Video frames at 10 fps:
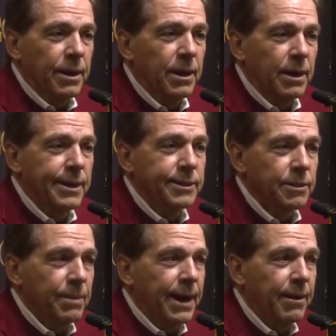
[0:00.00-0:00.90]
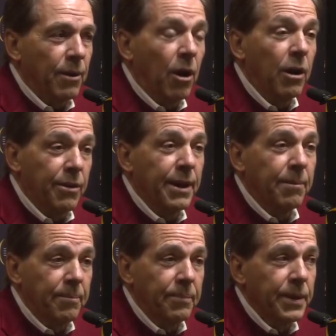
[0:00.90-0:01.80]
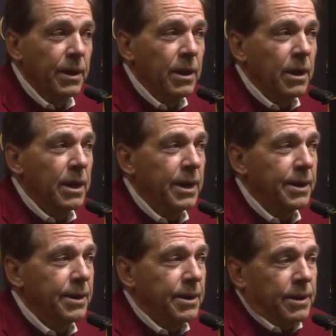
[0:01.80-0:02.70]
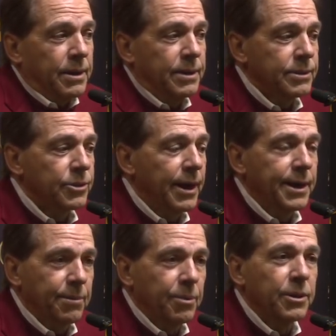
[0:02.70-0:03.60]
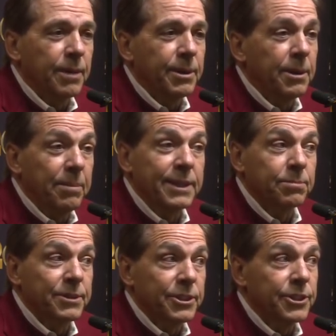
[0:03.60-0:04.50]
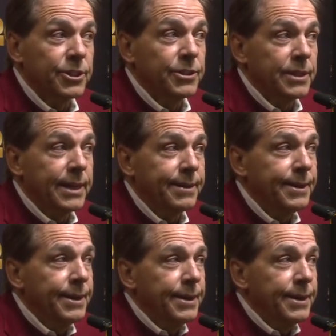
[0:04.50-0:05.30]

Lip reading: All right, it's about all of them, and trying to put them in the best position that